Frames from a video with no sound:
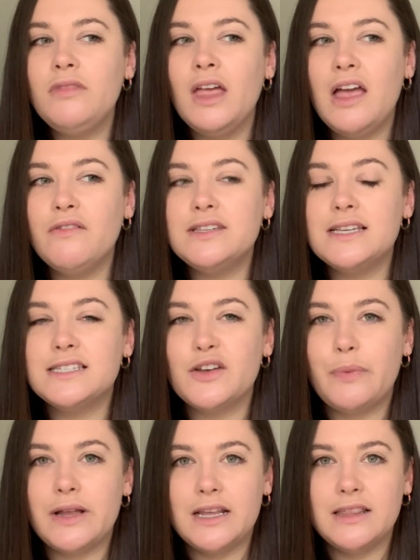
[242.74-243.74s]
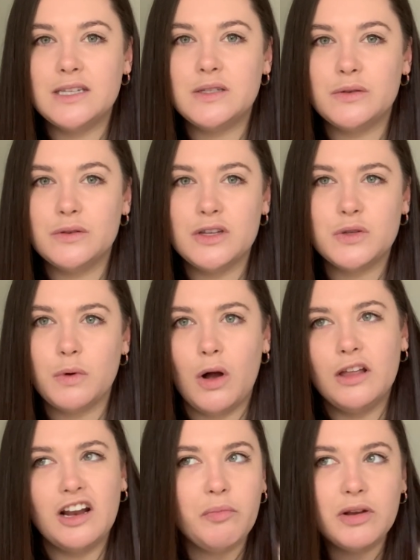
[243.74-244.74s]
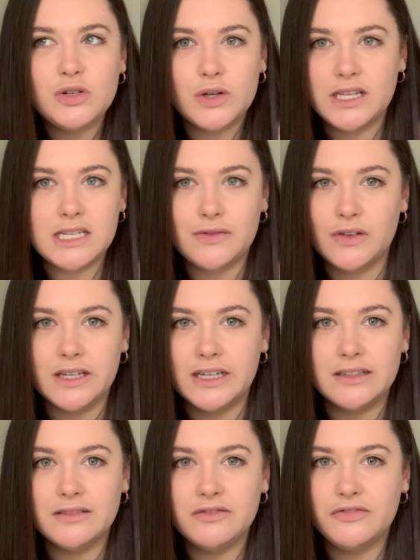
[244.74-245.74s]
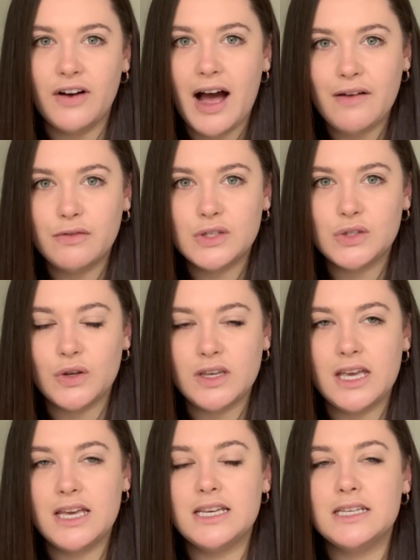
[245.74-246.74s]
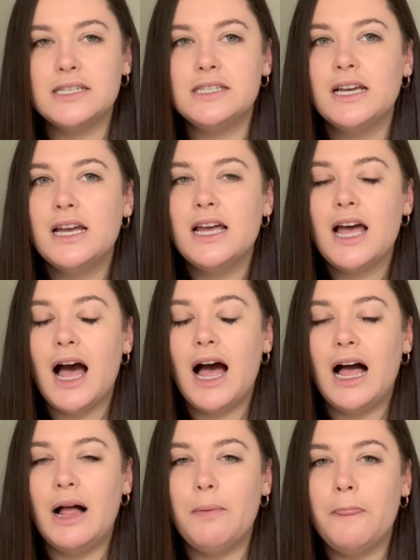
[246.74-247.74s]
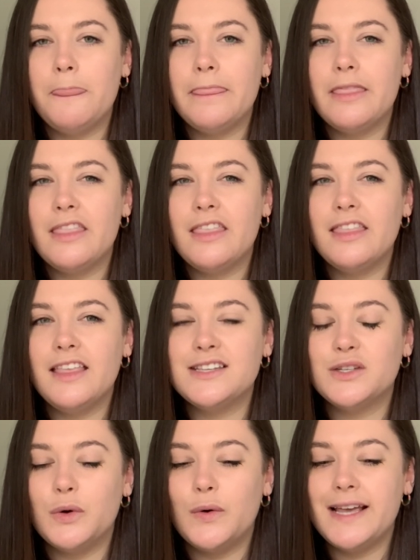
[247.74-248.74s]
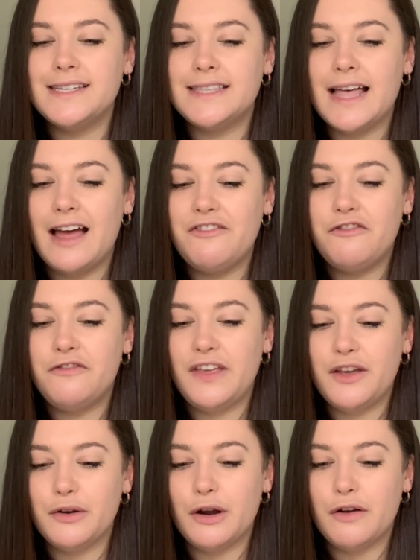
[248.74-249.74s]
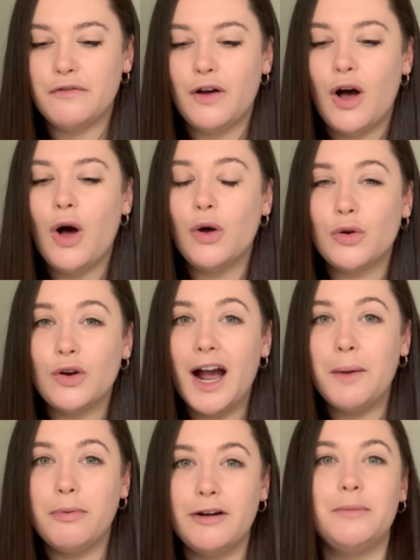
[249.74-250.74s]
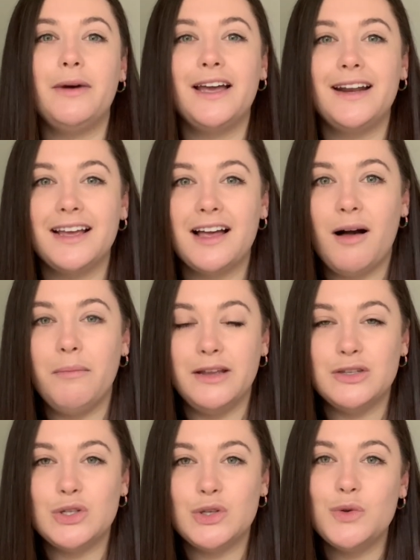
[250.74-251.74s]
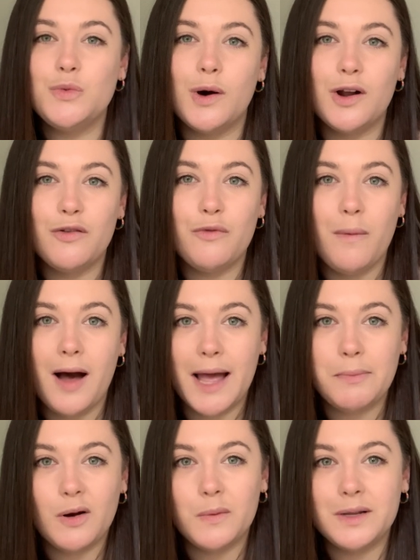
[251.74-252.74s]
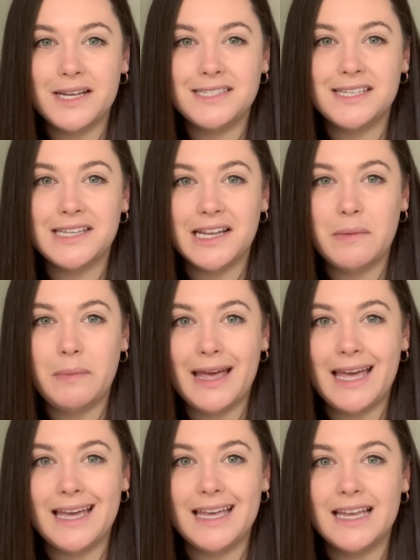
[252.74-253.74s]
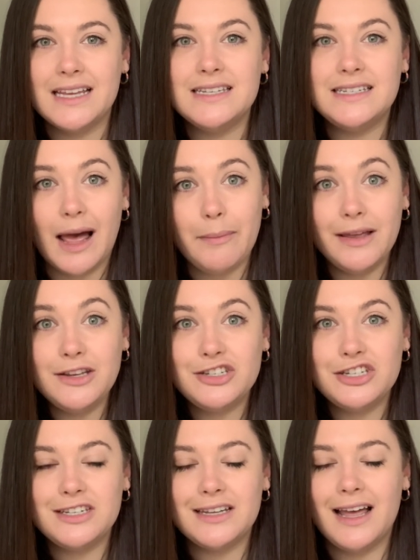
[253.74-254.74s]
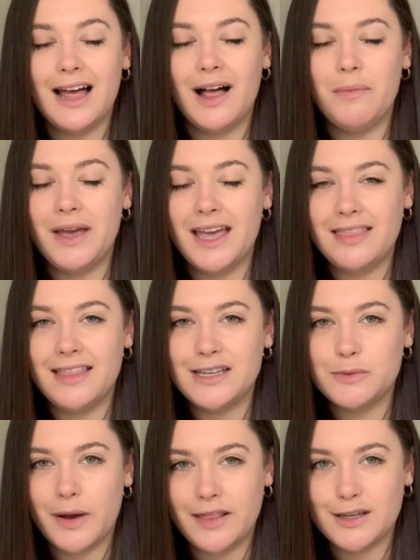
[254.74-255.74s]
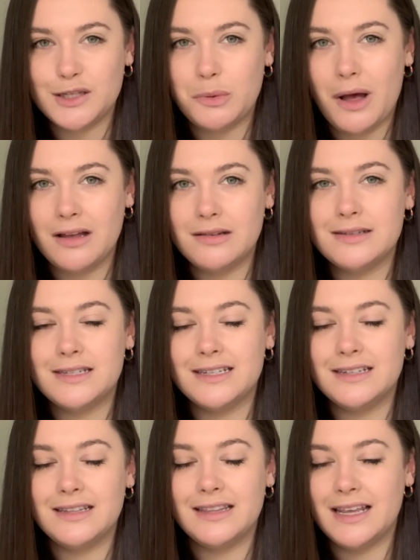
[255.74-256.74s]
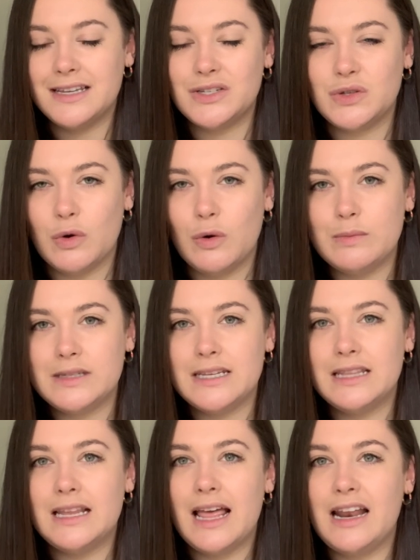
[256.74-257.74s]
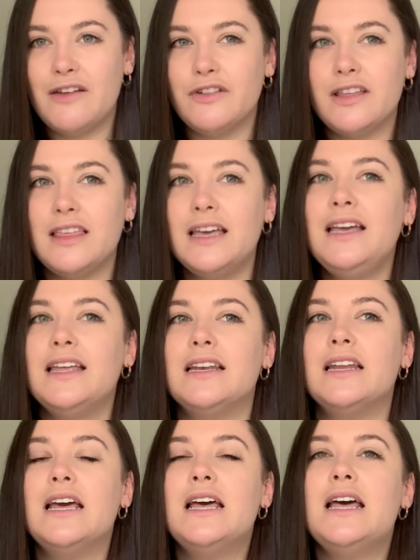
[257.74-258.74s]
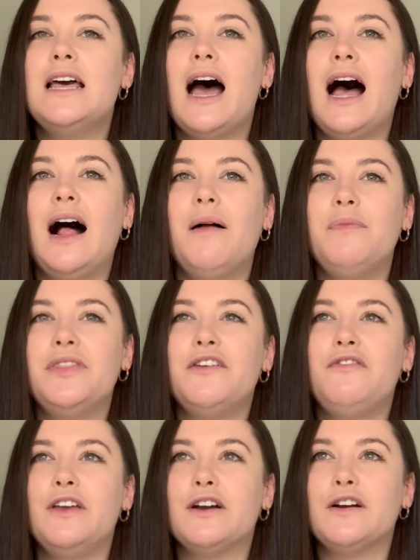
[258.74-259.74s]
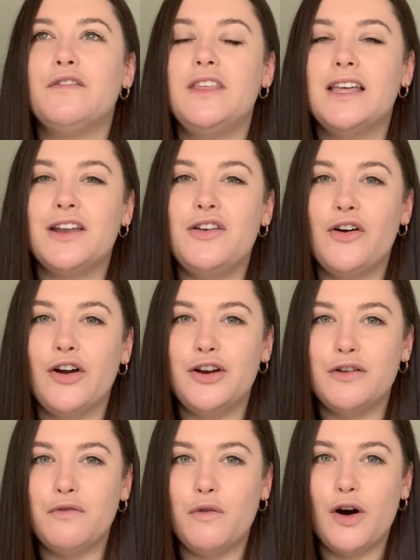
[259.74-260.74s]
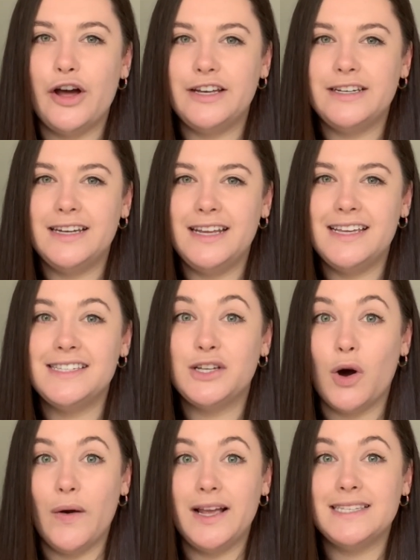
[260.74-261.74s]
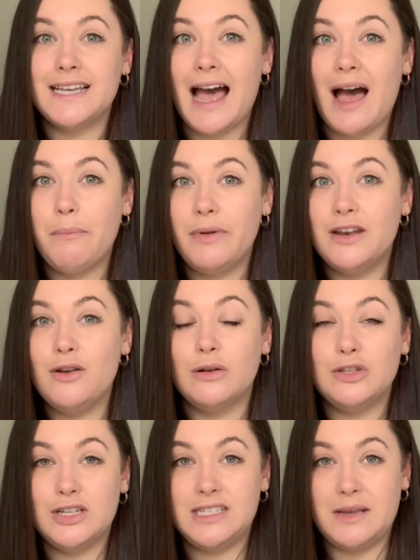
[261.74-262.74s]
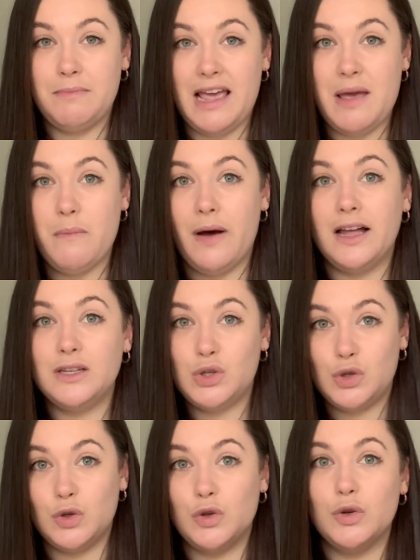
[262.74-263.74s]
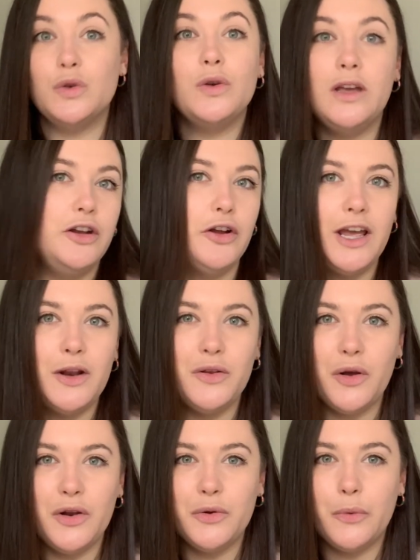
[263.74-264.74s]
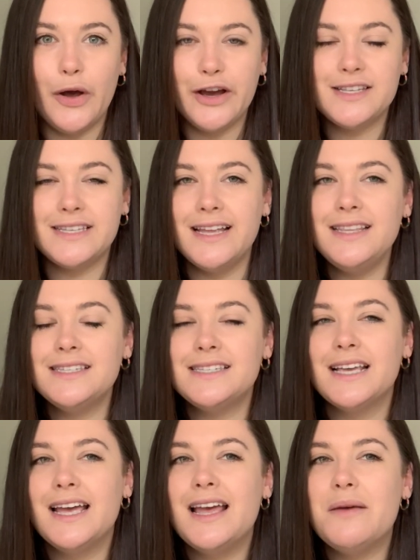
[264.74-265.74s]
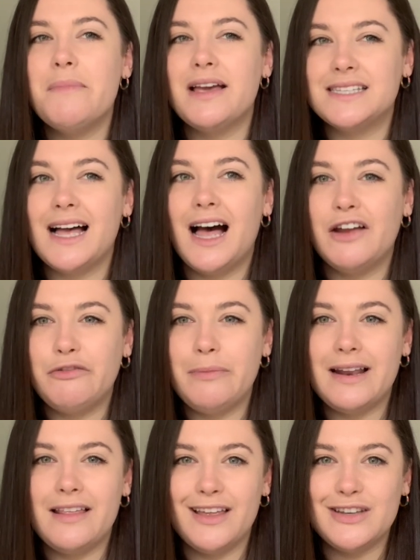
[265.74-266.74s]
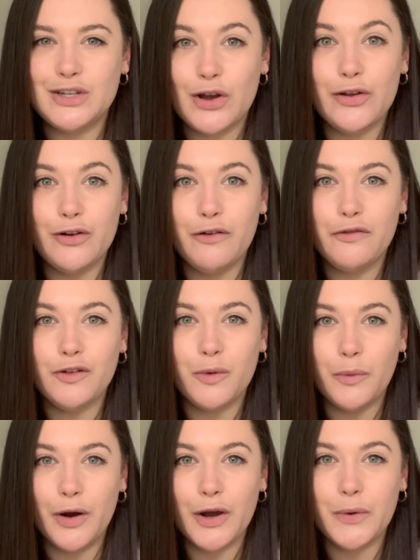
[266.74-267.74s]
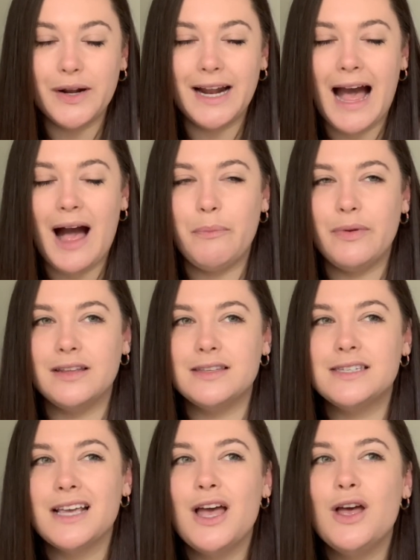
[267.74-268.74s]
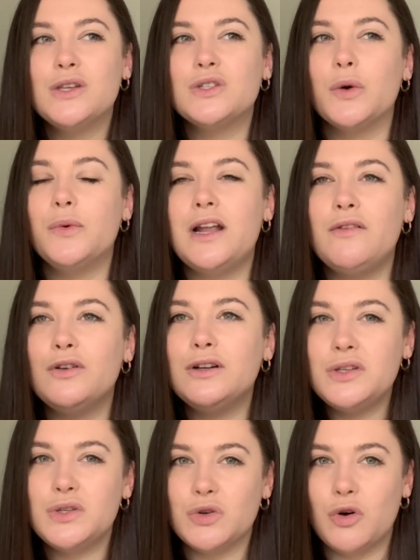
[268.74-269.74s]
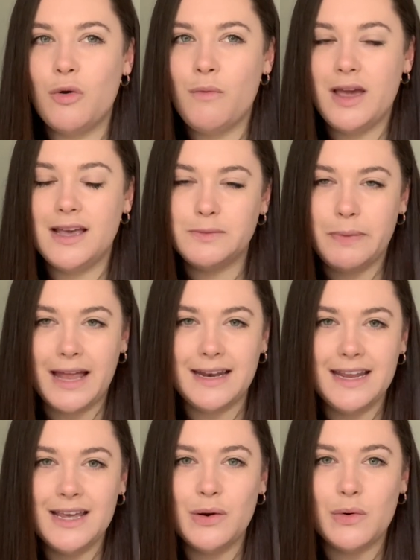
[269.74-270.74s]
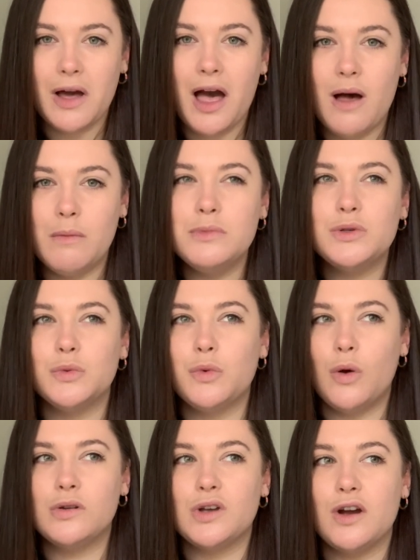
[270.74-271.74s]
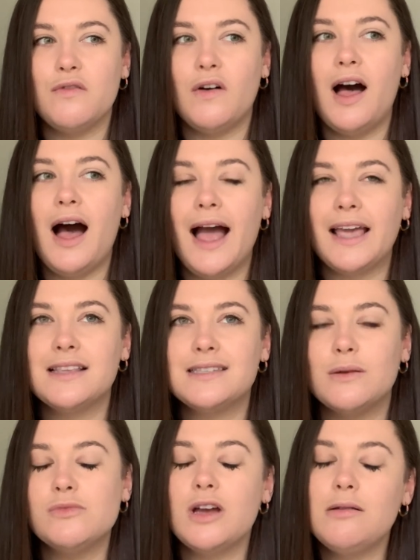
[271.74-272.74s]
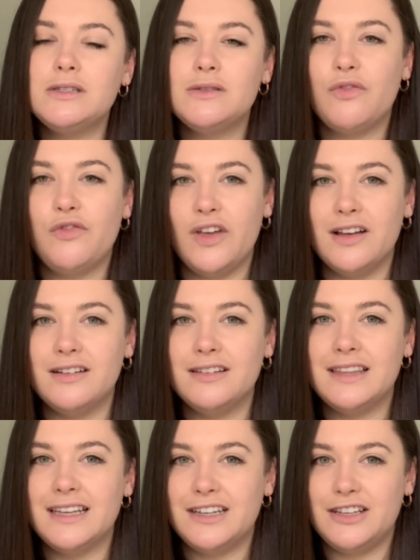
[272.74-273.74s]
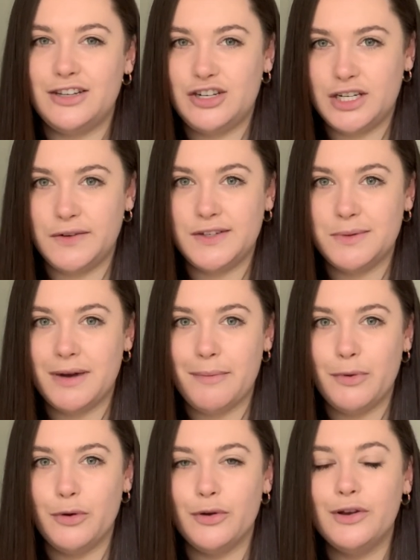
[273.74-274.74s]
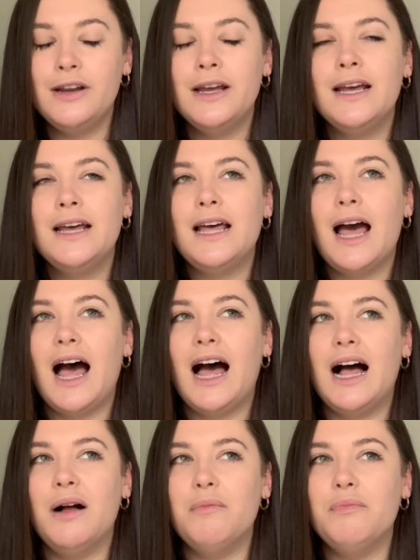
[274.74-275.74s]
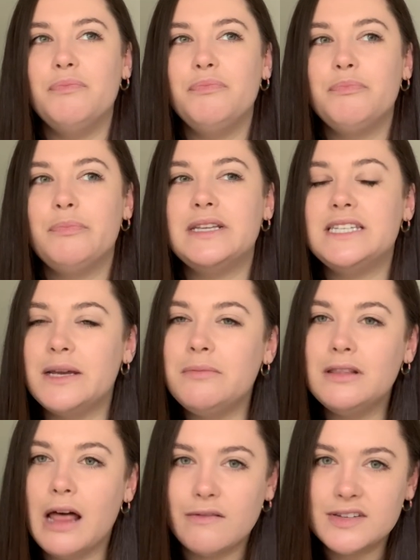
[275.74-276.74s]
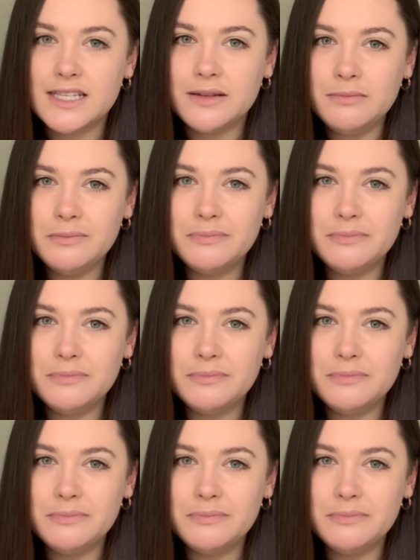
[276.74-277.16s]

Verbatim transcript: ever since I've been in this this role and I've been doing this for five or so years, um, there's always that fear of oh crap, what am I going to come into? What of my properties is going to be damaged um, in these weather swells and these storms and and everything, and um, the fear of the unknown of what is going to happen, not just to me but to you know in in a work sense makes it hard for me to then turn off from work when it happens. So whenever a storm is pending or comes or rolls over, I can sometimes feel the, the shift in my mood. Um, but Tim loves them.